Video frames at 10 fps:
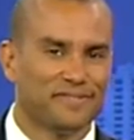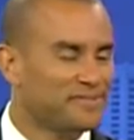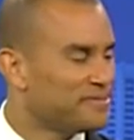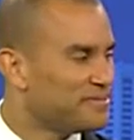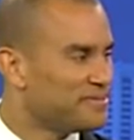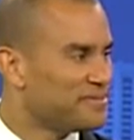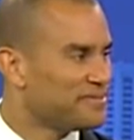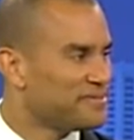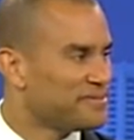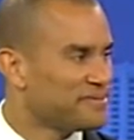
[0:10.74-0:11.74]

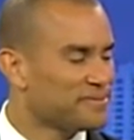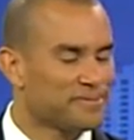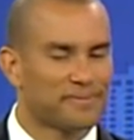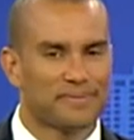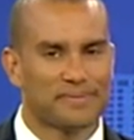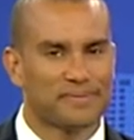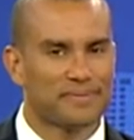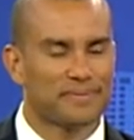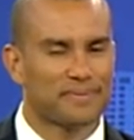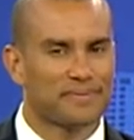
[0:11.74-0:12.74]

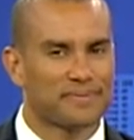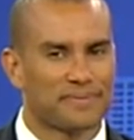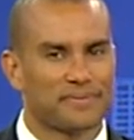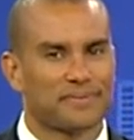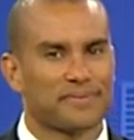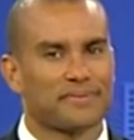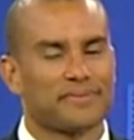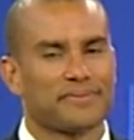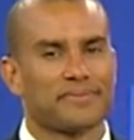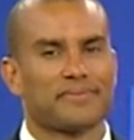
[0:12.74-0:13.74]

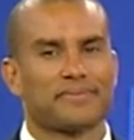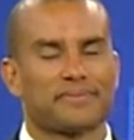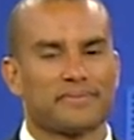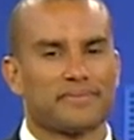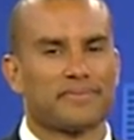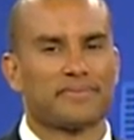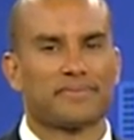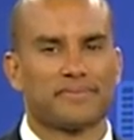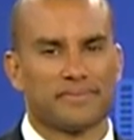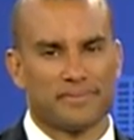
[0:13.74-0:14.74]

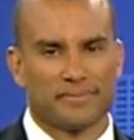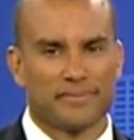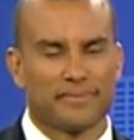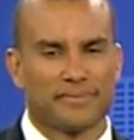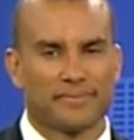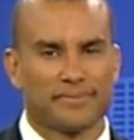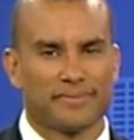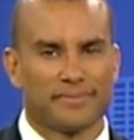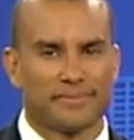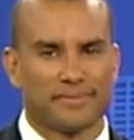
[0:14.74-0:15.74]

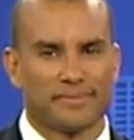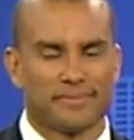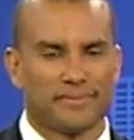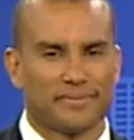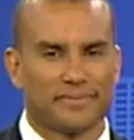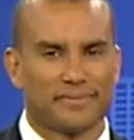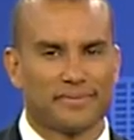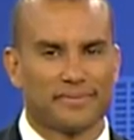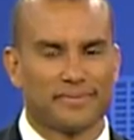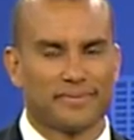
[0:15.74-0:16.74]

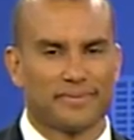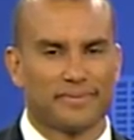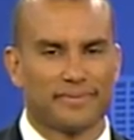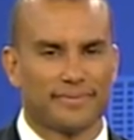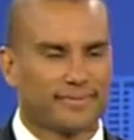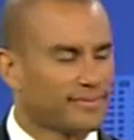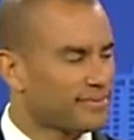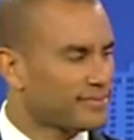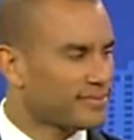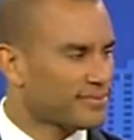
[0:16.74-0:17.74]

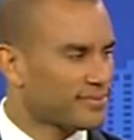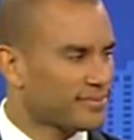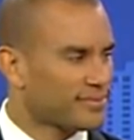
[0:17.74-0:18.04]
(not speaking)